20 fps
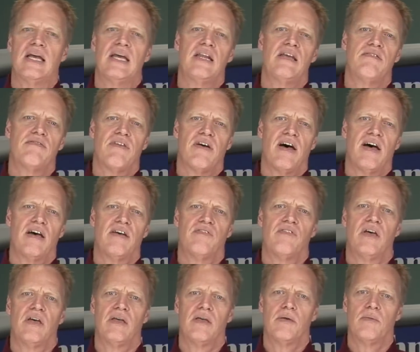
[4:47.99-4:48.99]

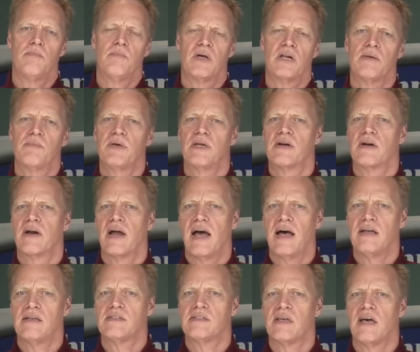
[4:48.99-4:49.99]
85 millimeter
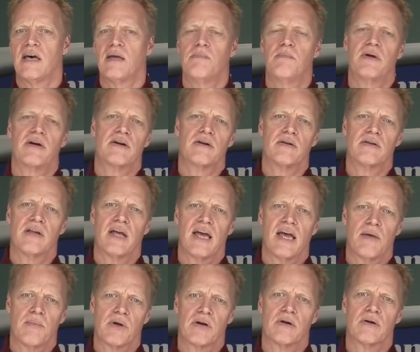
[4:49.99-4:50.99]
outside barrel
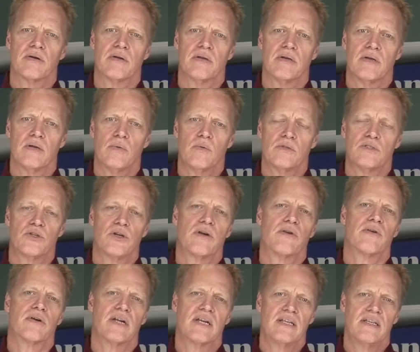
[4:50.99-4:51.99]
diameter will
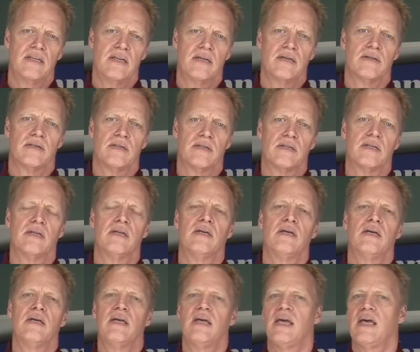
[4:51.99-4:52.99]
generally yield
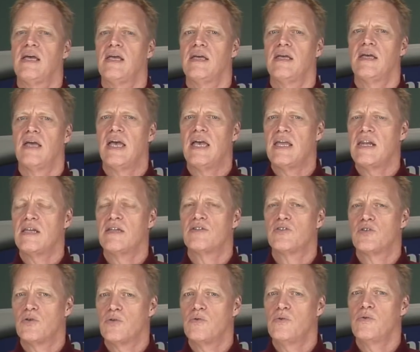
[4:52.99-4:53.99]
a
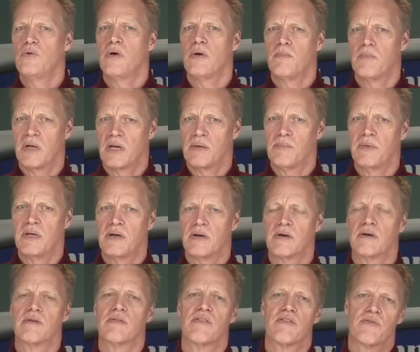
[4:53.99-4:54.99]
82
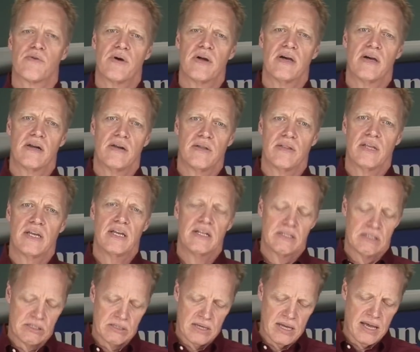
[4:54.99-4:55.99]
millimeter thread on the
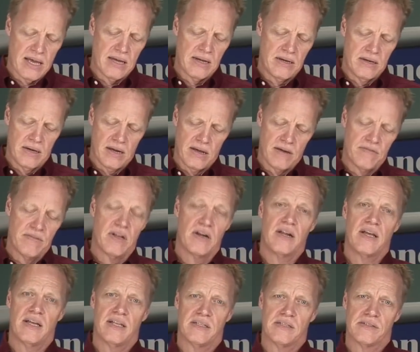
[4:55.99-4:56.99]
inside of the
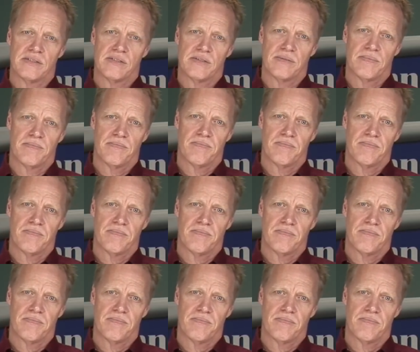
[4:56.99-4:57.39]
lens.